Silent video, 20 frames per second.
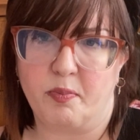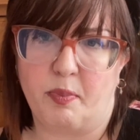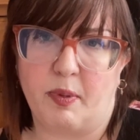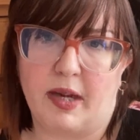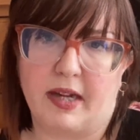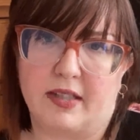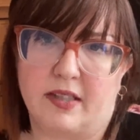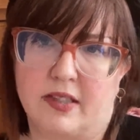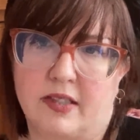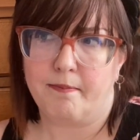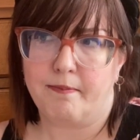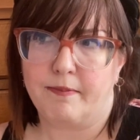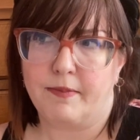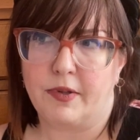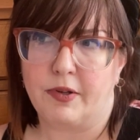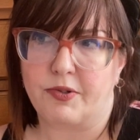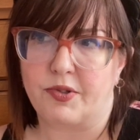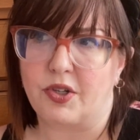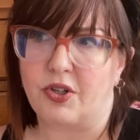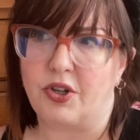but
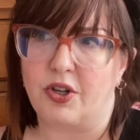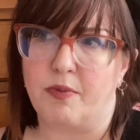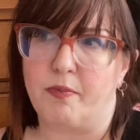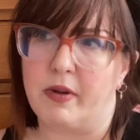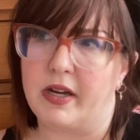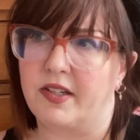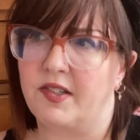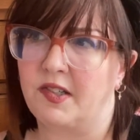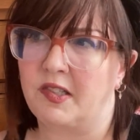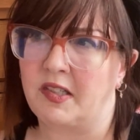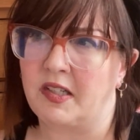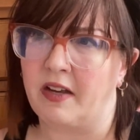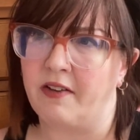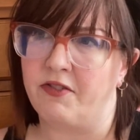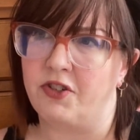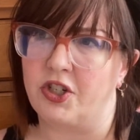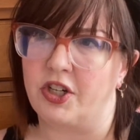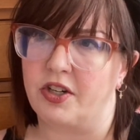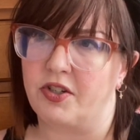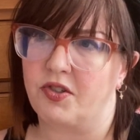there's a good mix of
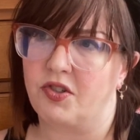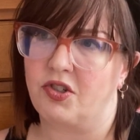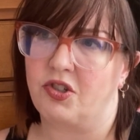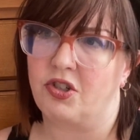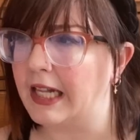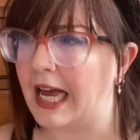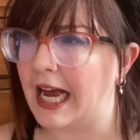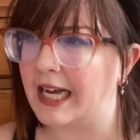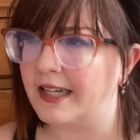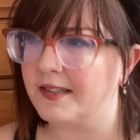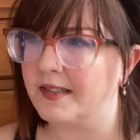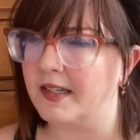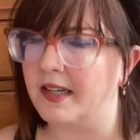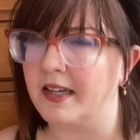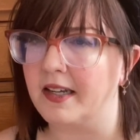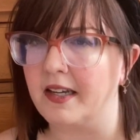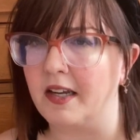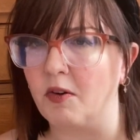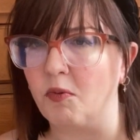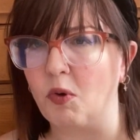just
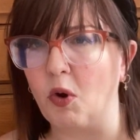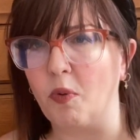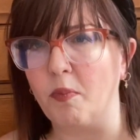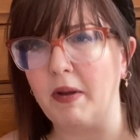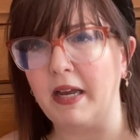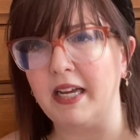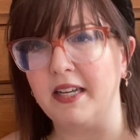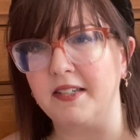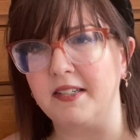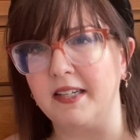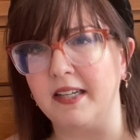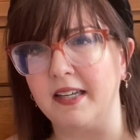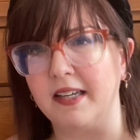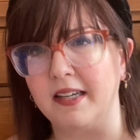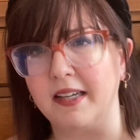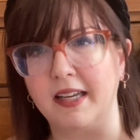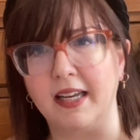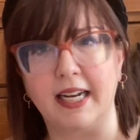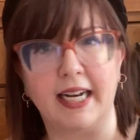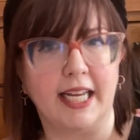classic and
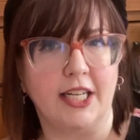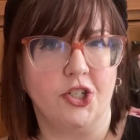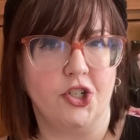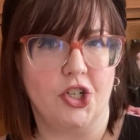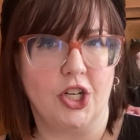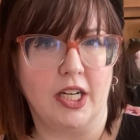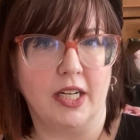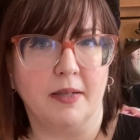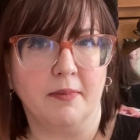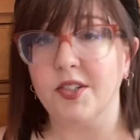romantic and edgy.